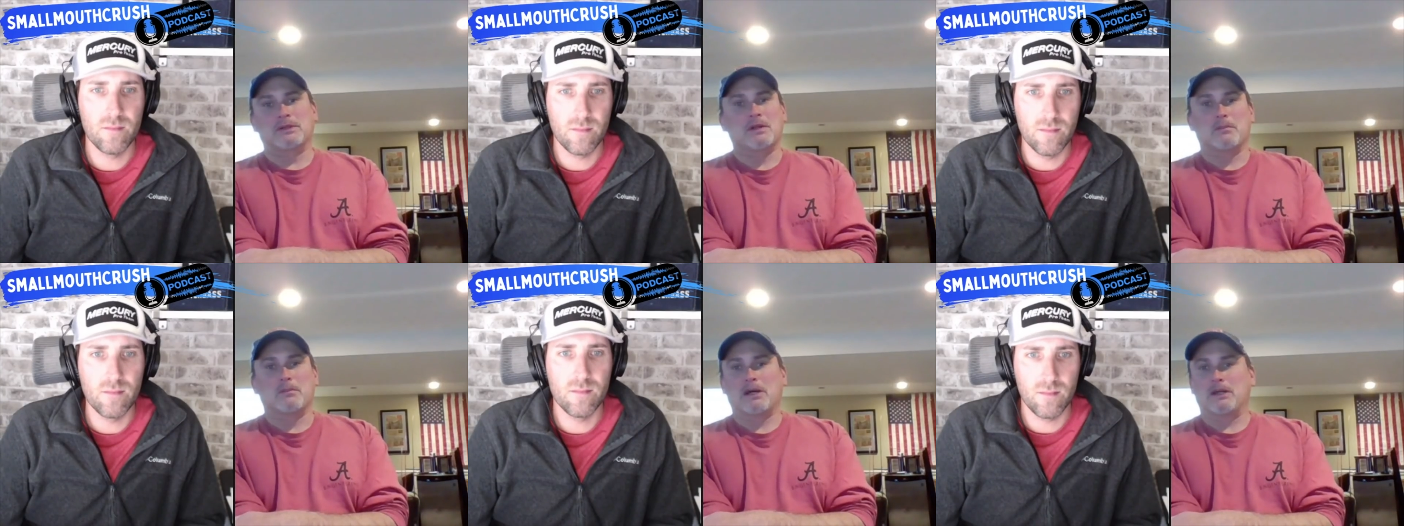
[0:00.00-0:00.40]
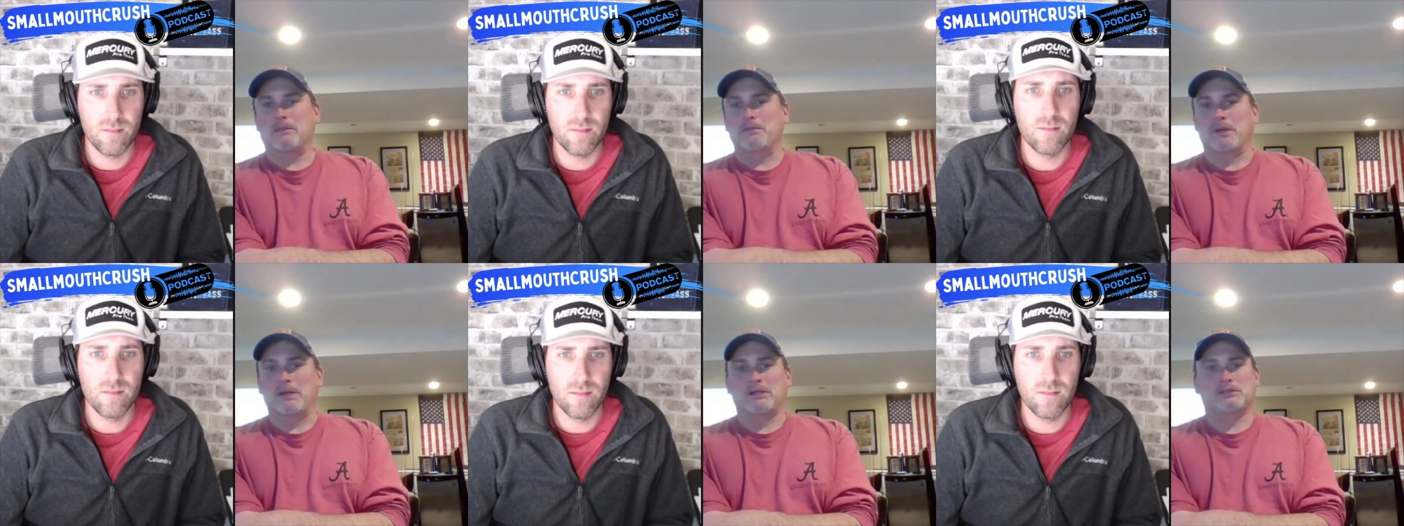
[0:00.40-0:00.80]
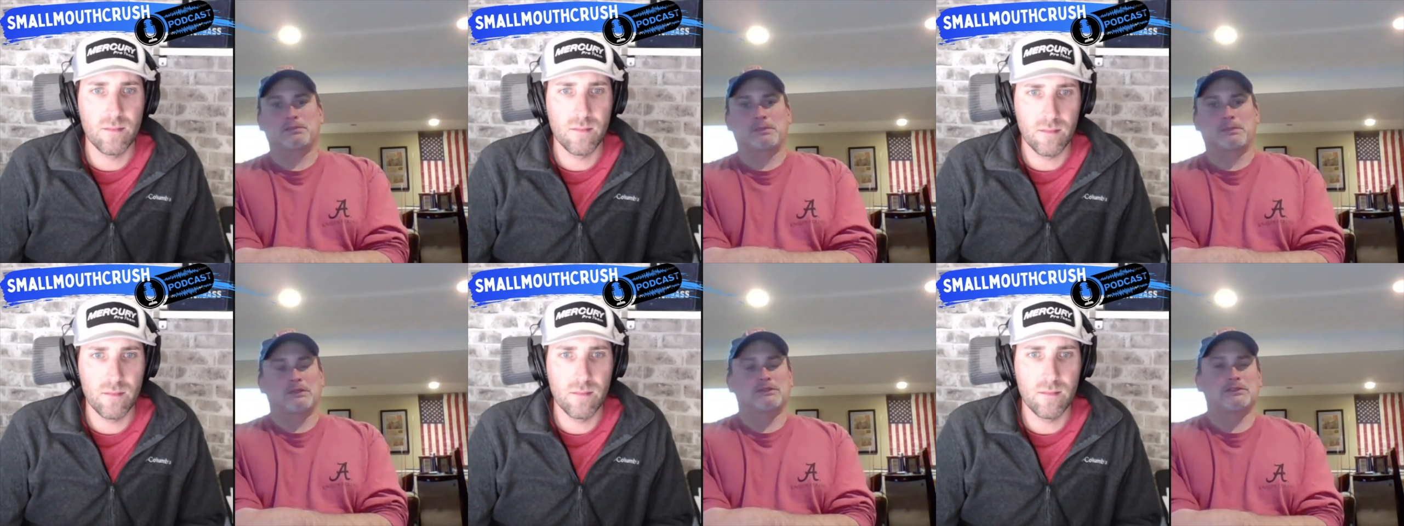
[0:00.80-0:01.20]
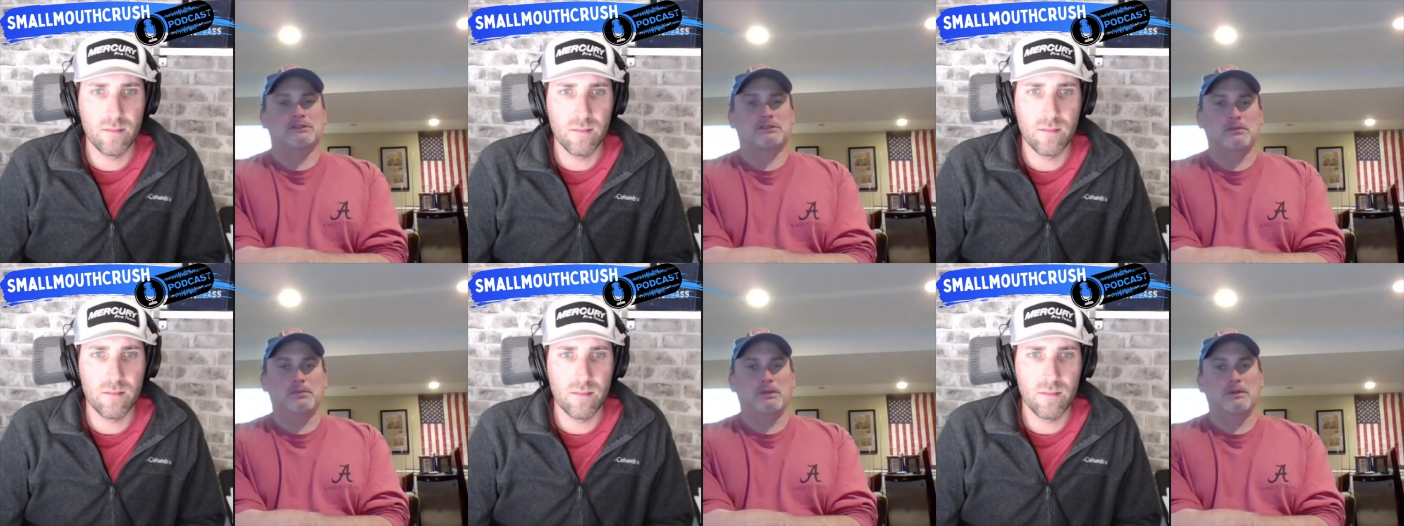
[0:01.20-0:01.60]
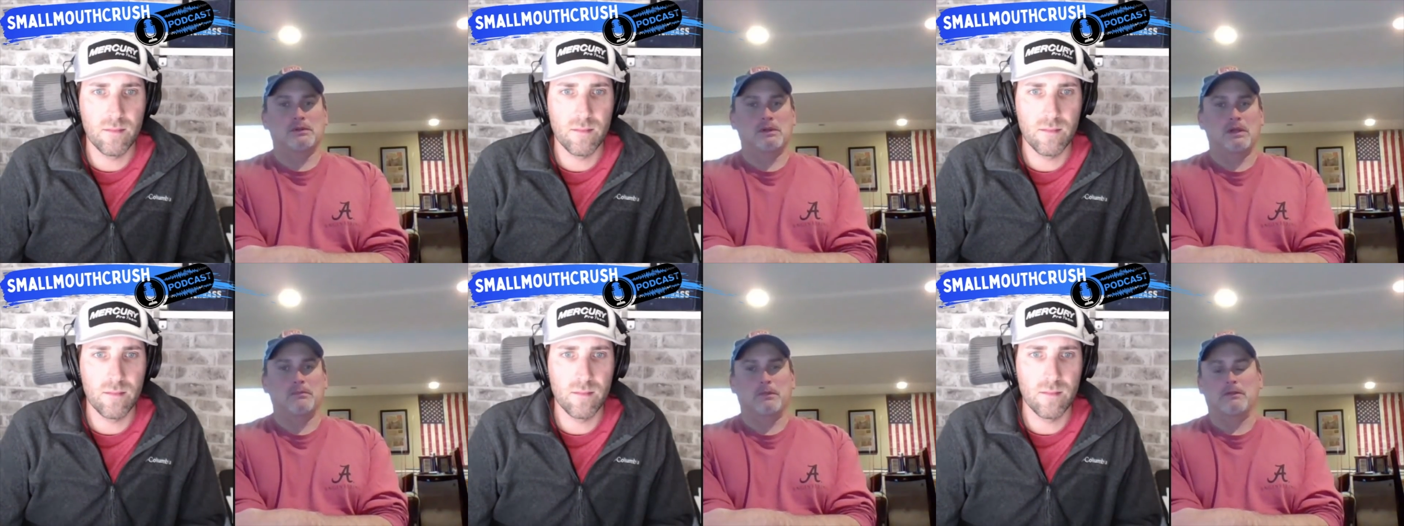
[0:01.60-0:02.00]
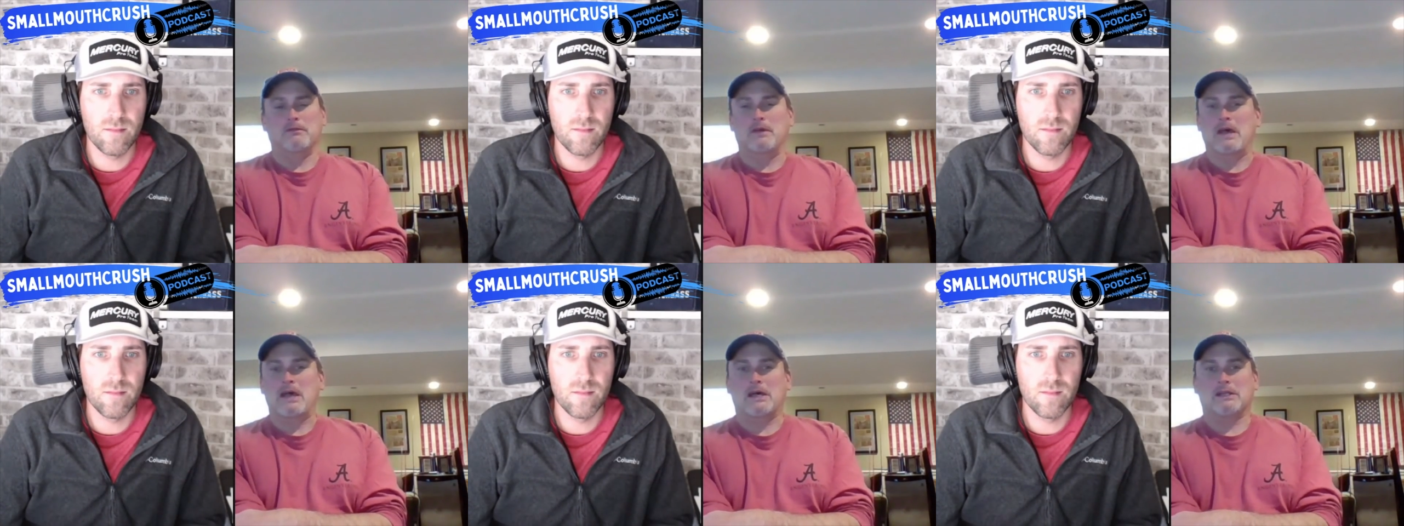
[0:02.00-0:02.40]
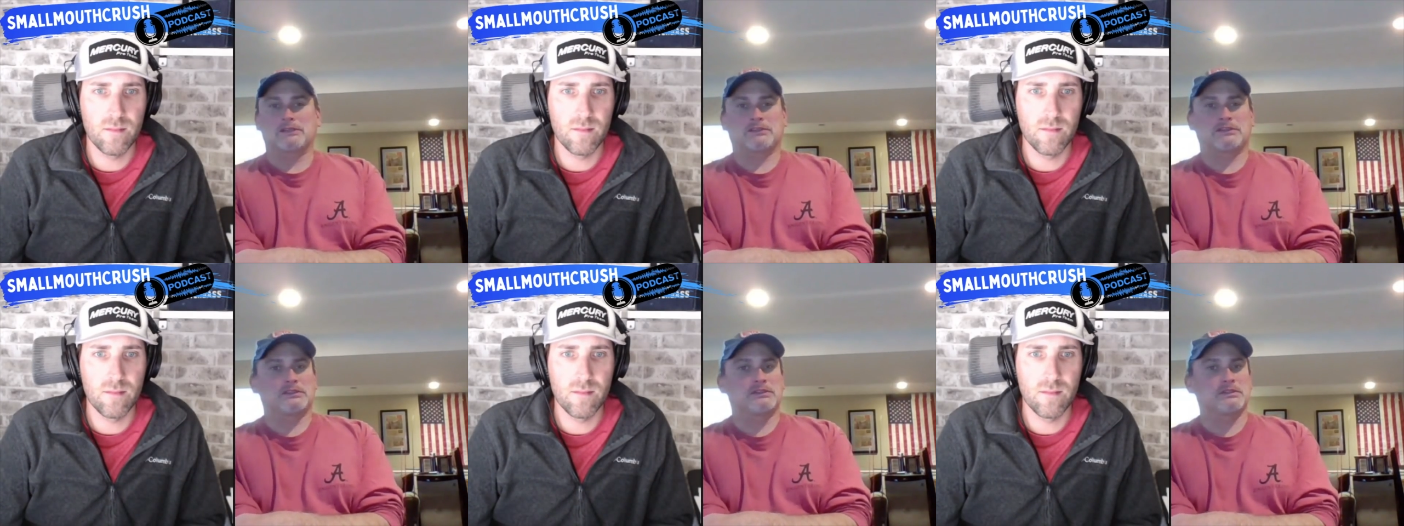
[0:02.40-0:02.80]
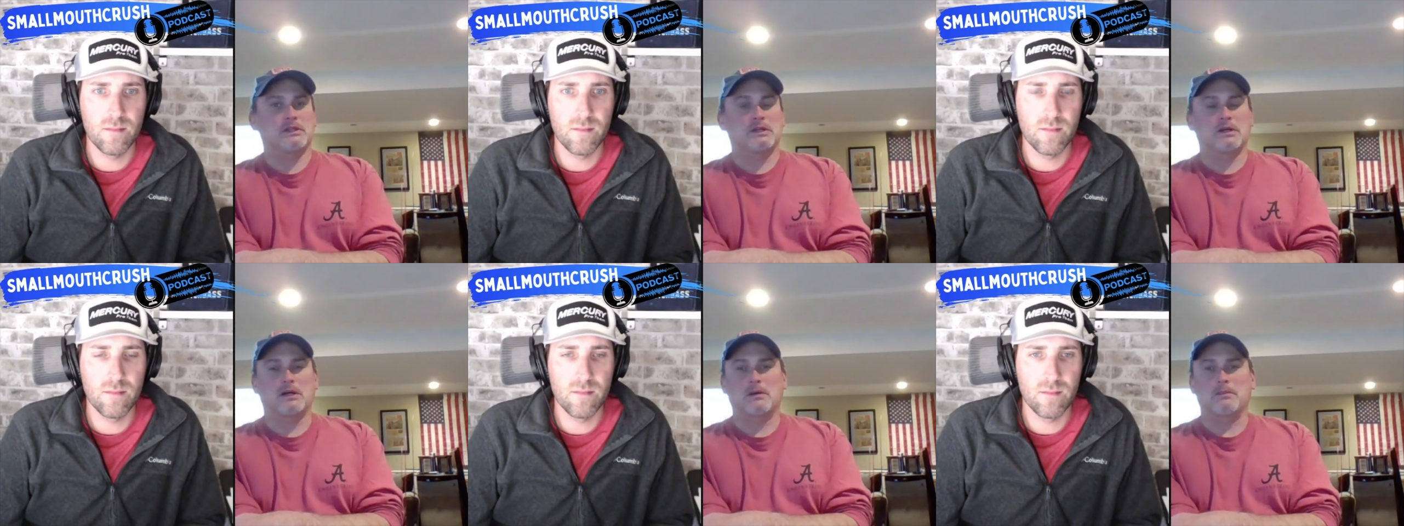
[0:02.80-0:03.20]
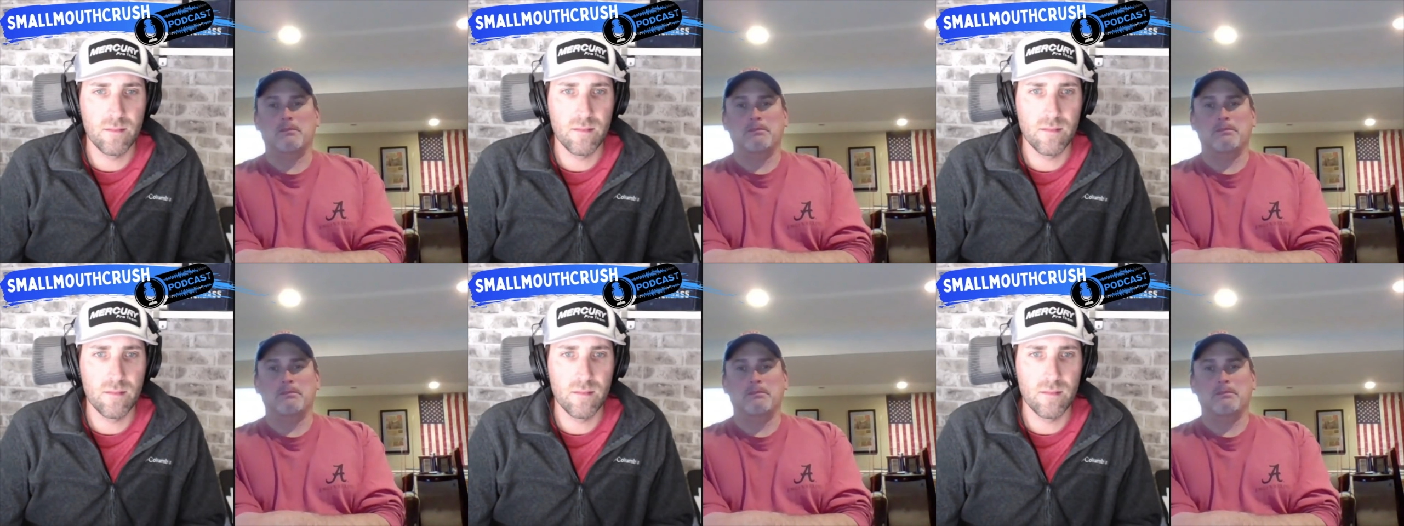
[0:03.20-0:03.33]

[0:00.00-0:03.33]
Speaker 1: you know my my experiences have been have been vast uh,